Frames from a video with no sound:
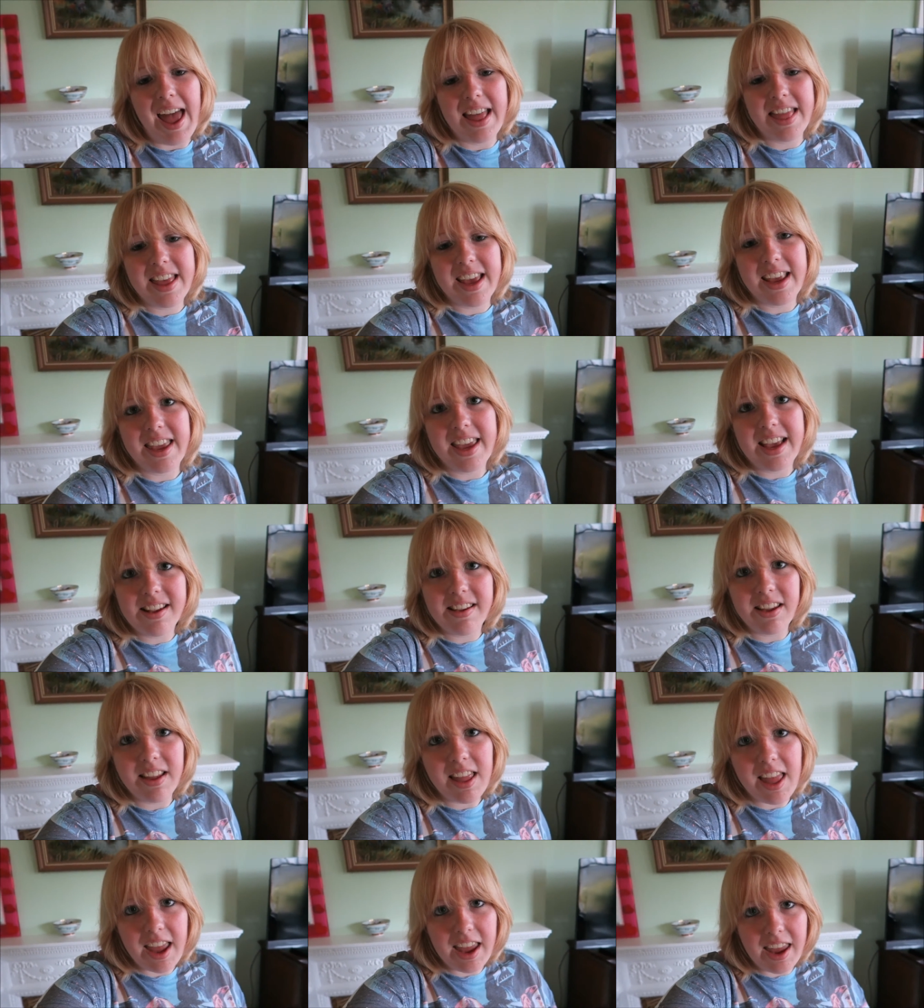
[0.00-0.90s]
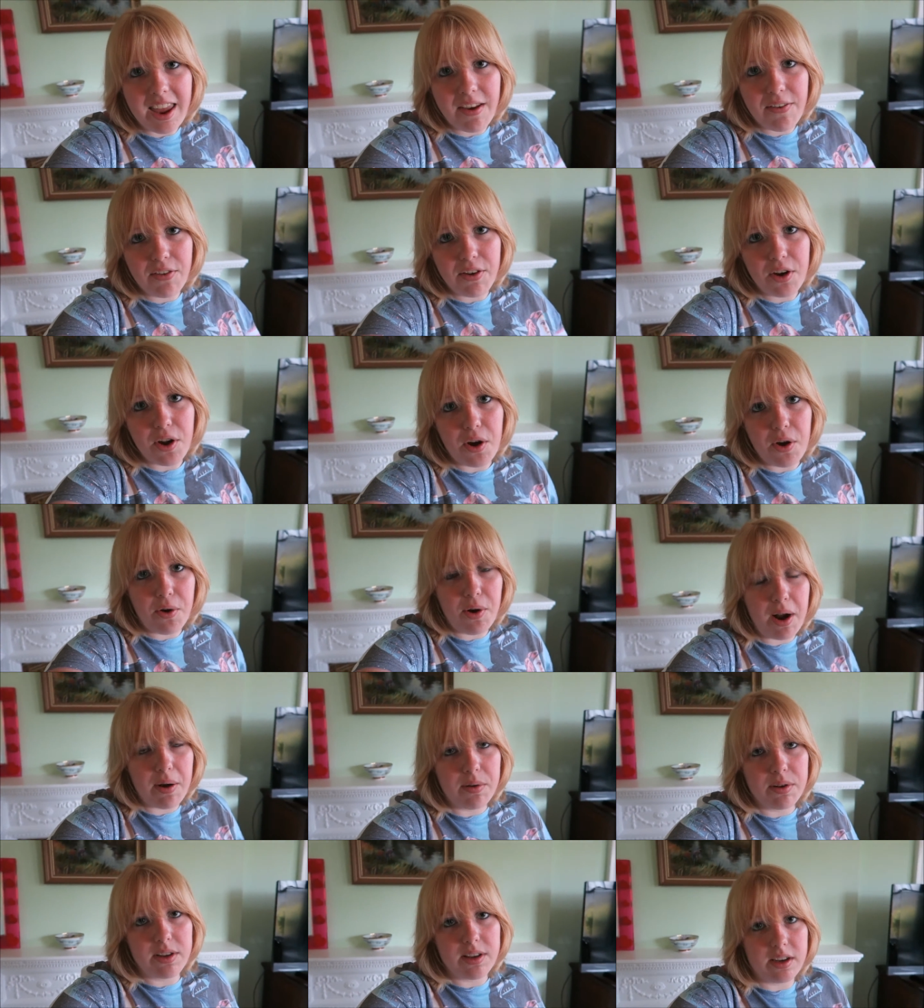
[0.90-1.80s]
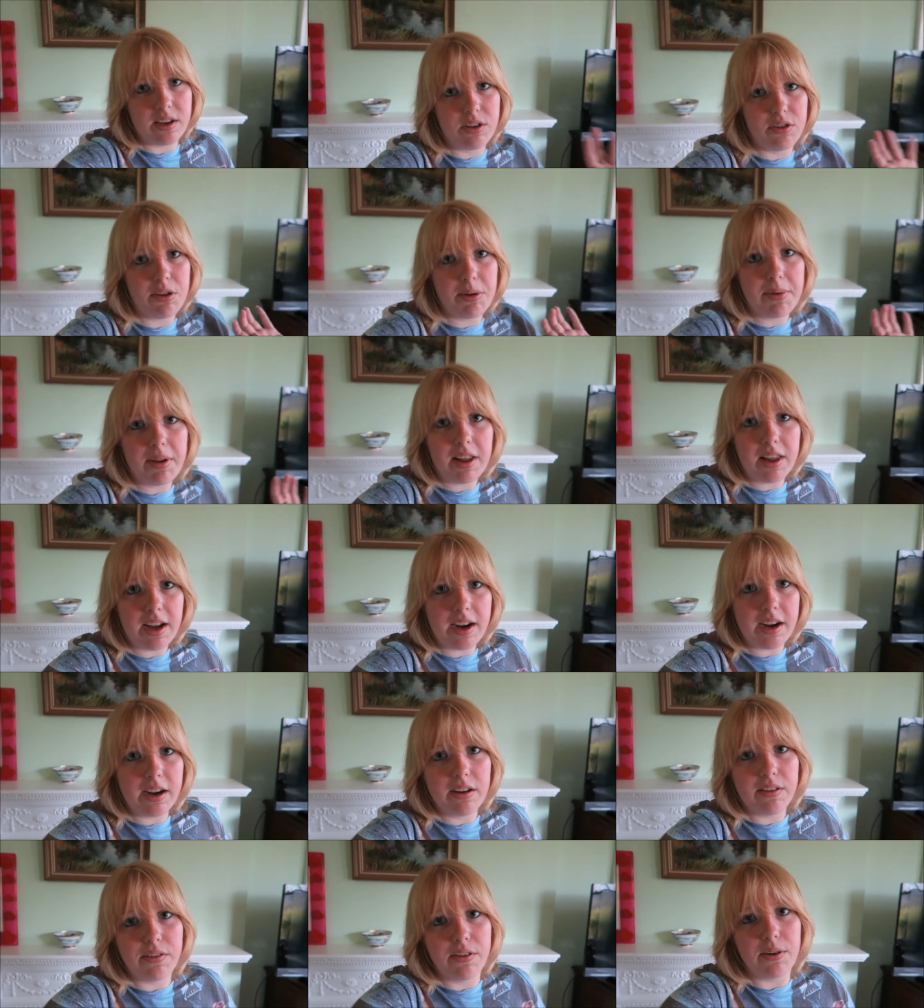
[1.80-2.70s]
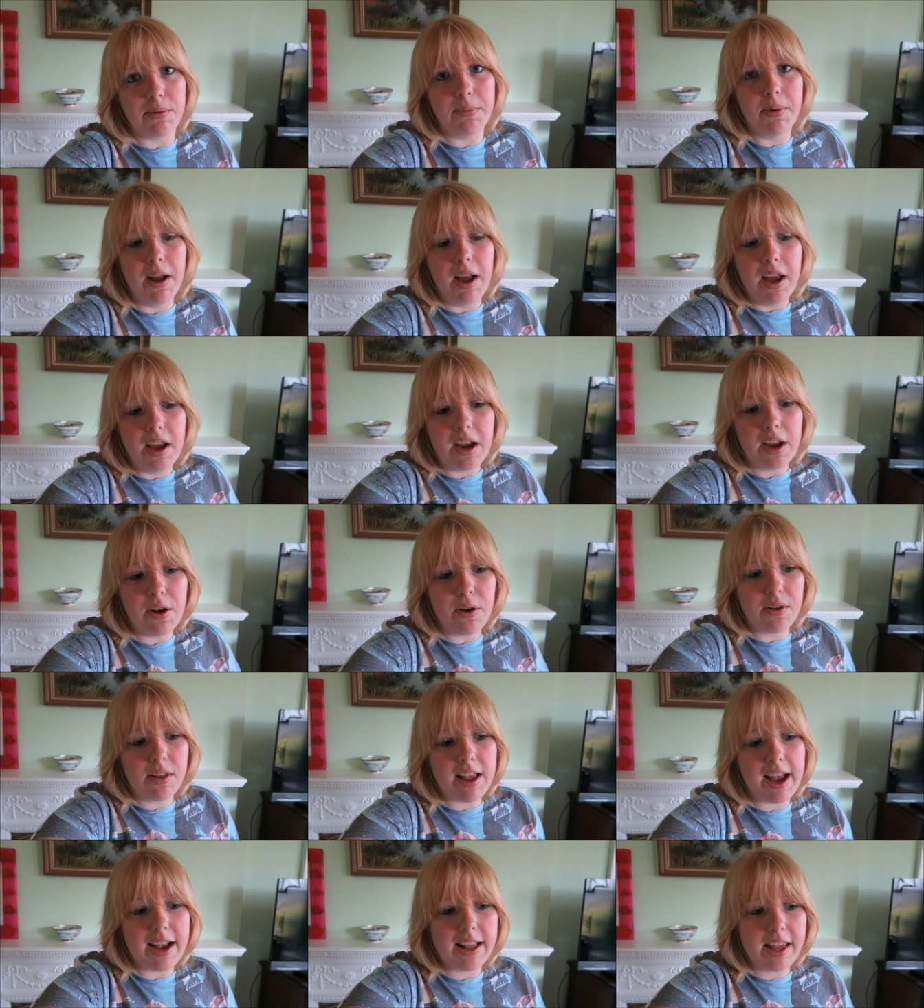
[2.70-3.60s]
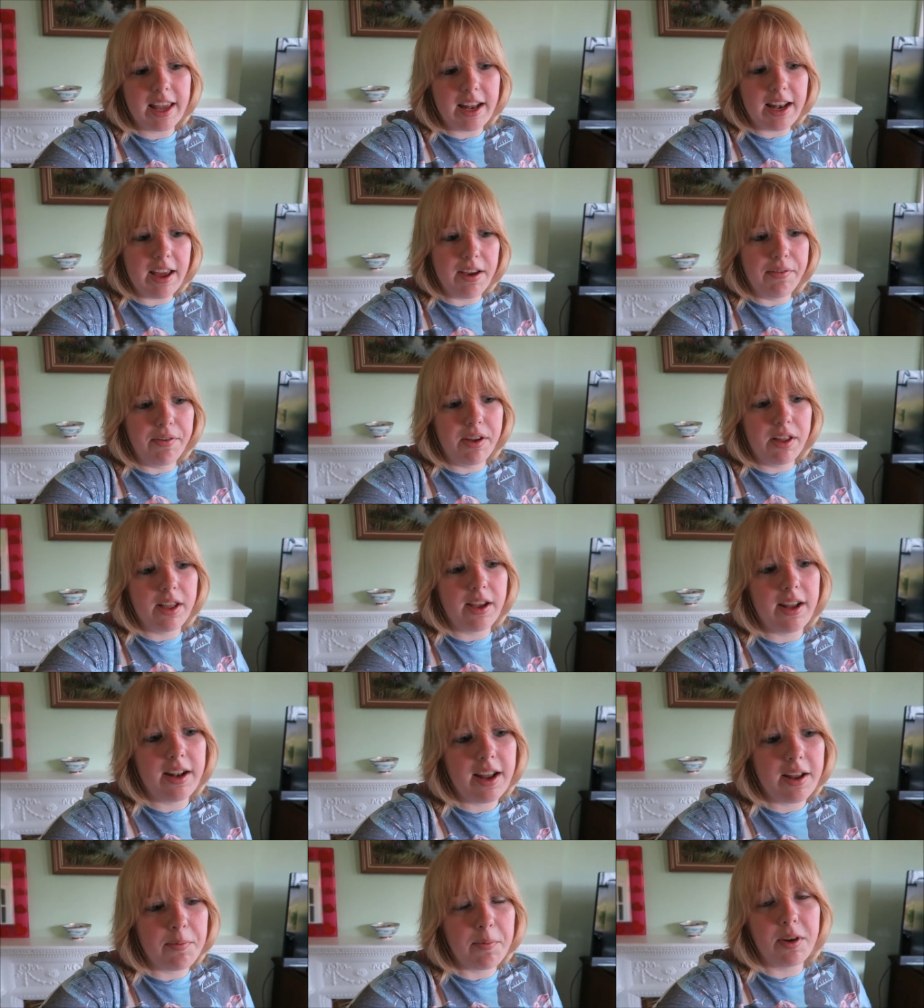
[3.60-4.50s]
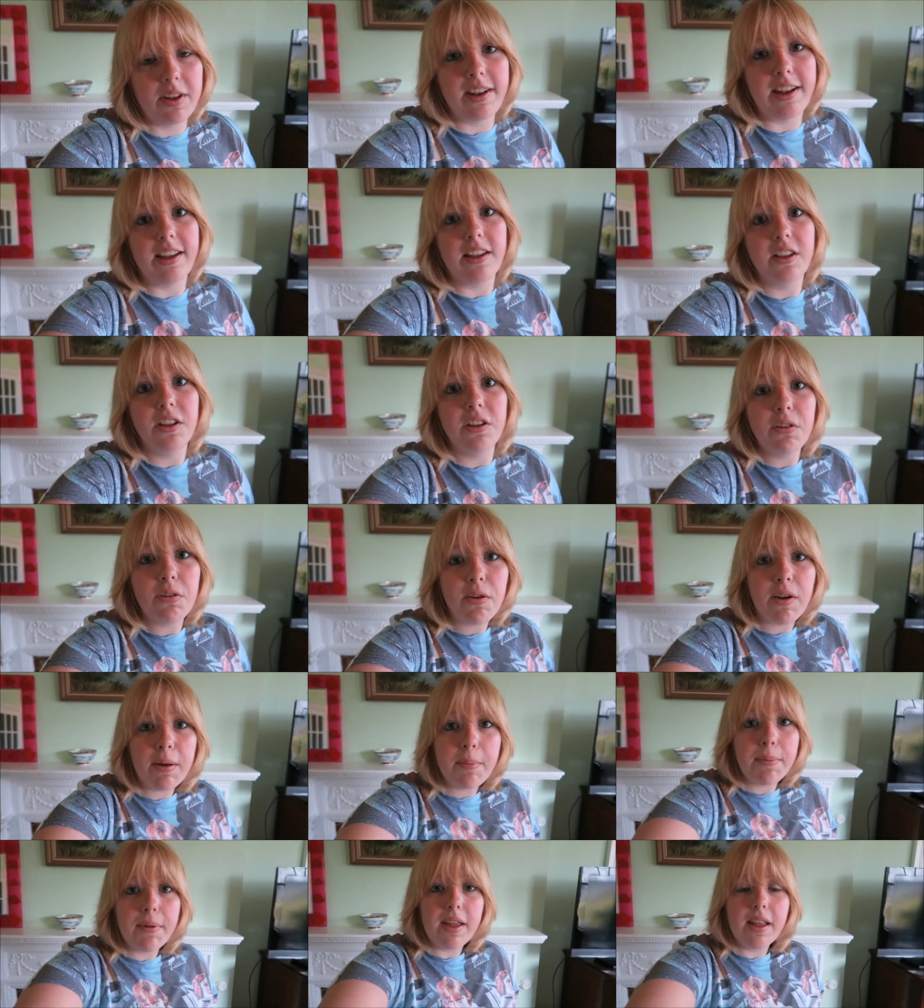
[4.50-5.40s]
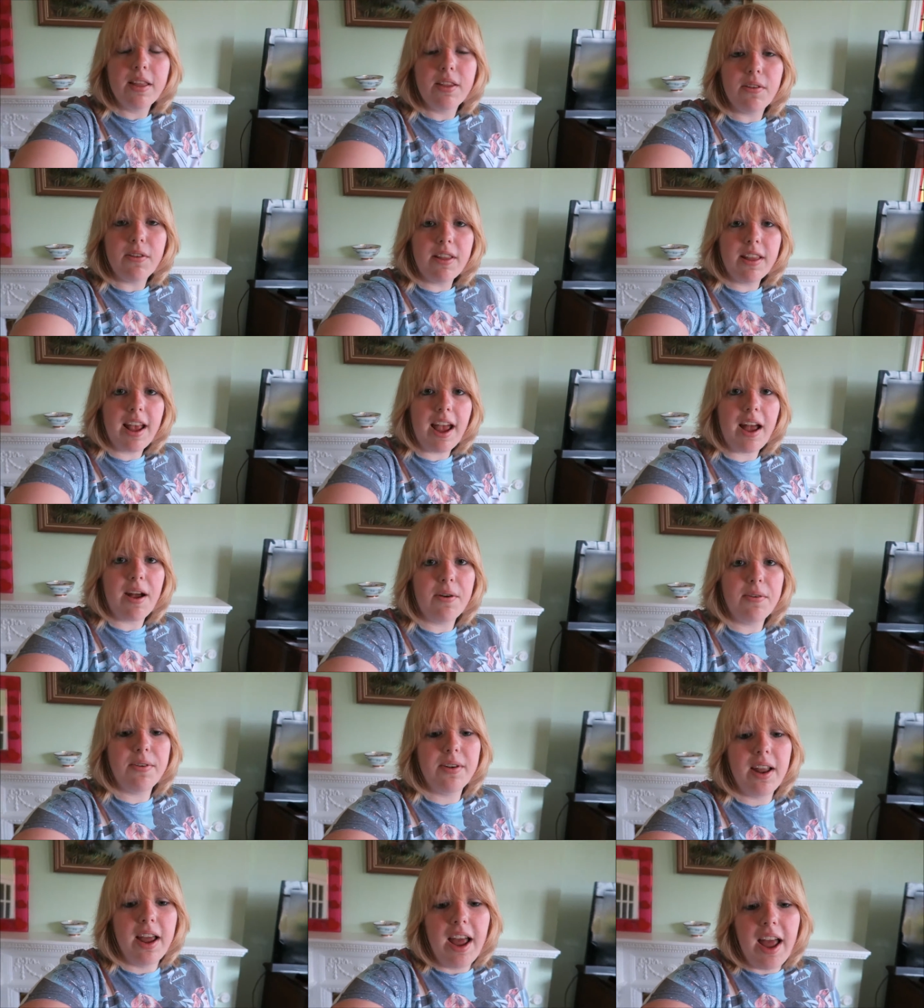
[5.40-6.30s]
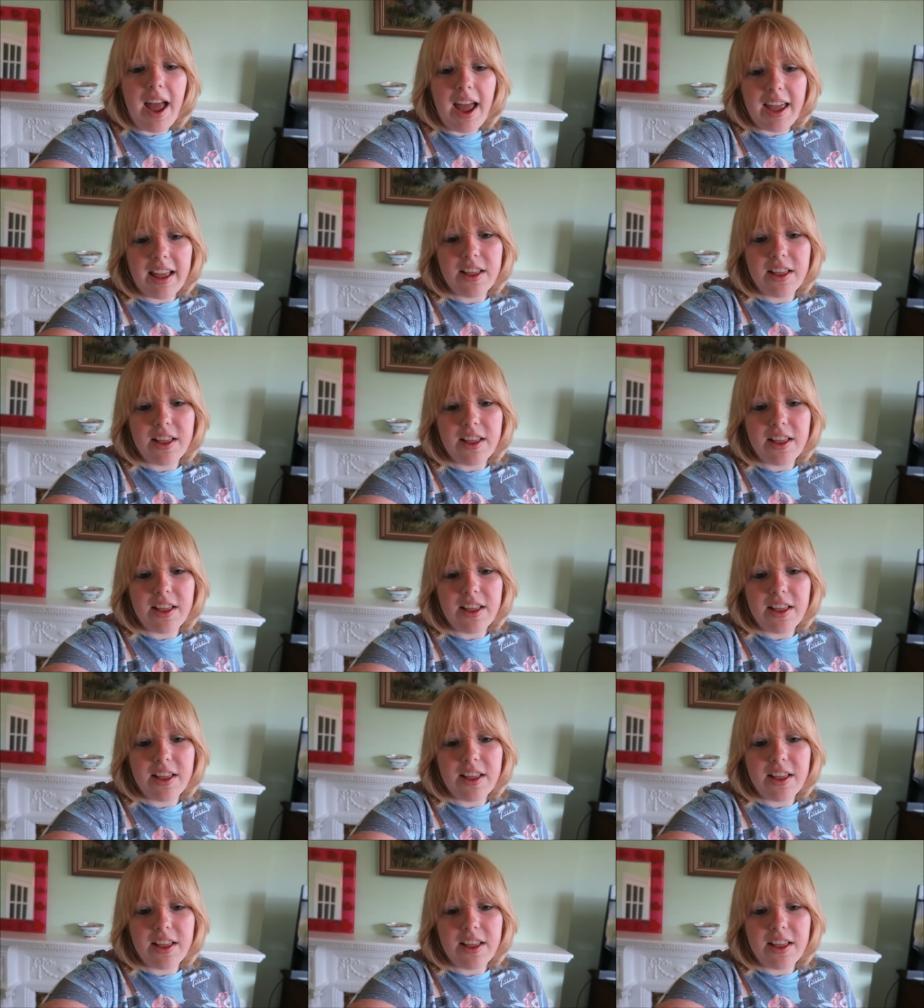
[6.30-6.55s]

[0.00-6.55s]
And then yesterday, even though I was extremely tired from, you know, tidying everything and one last trip into town,